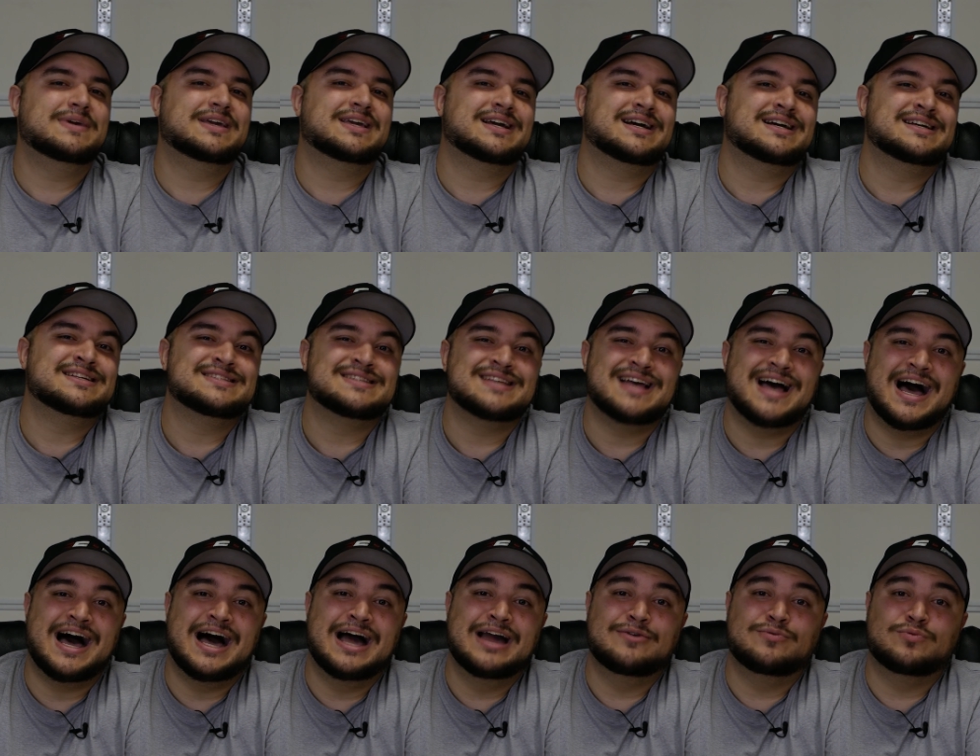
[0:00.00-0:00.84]
because
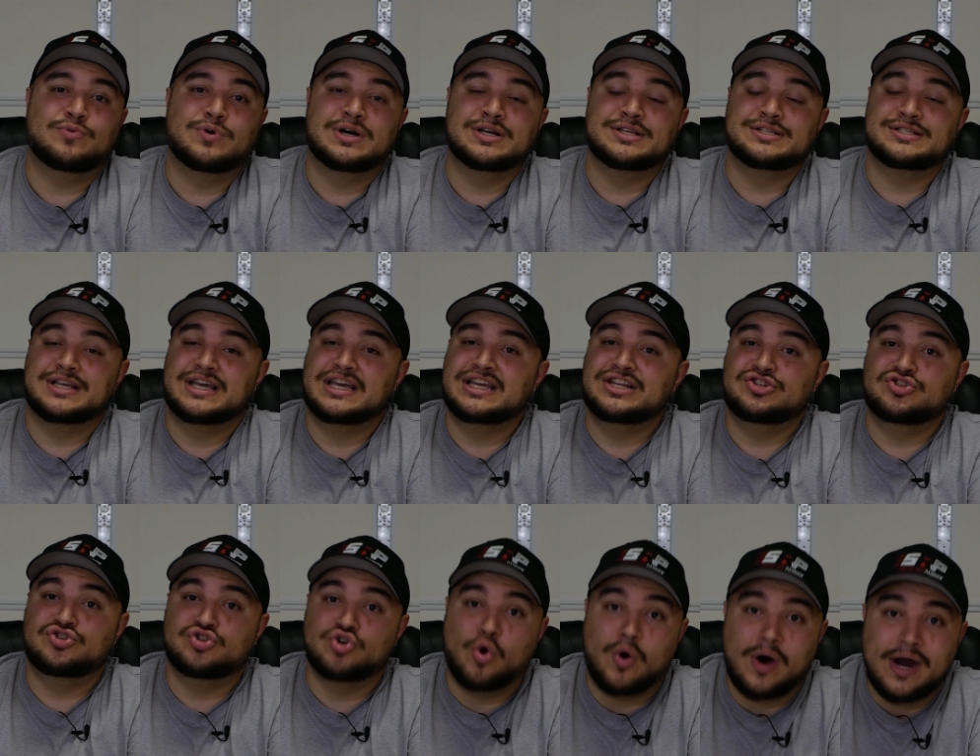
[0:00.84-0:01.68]
I was
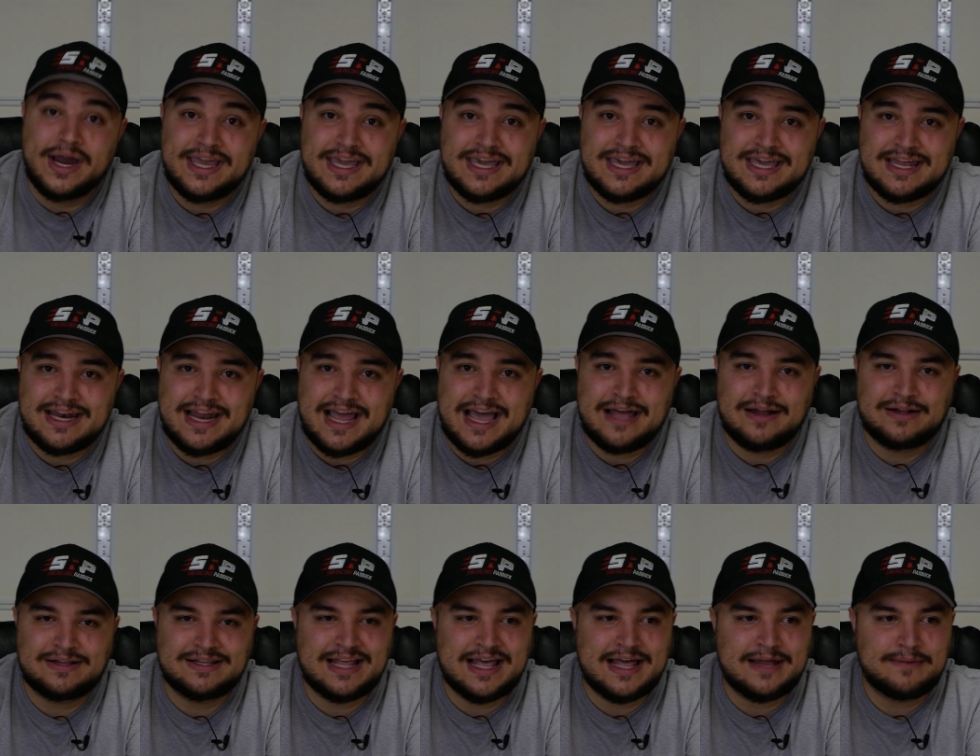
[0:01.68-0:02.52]
enjoying it
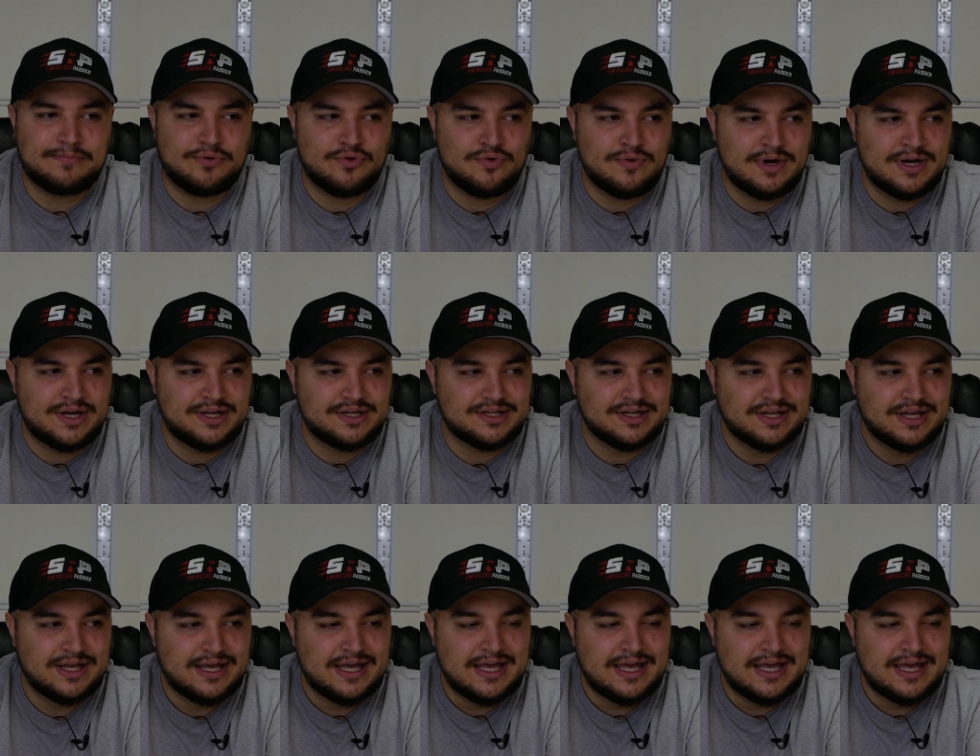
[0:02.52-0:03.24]
at that point.